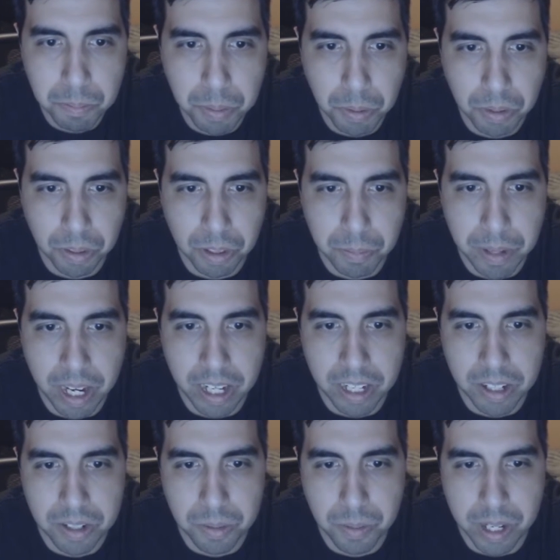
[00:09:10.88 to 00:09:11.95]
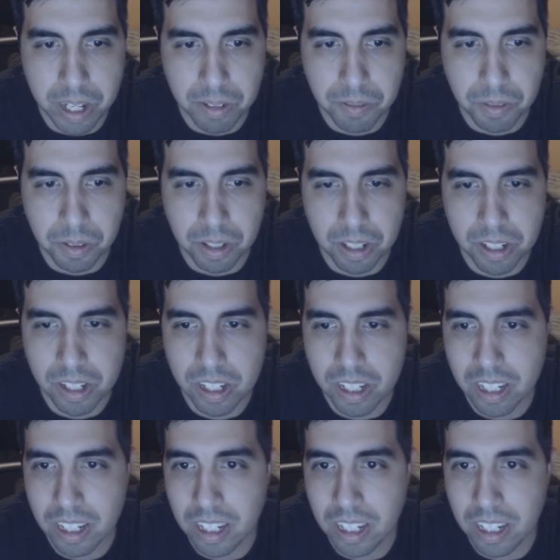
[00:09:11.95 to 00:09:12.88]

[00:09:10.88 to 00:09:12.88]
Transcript: Both our companions are waiting for us.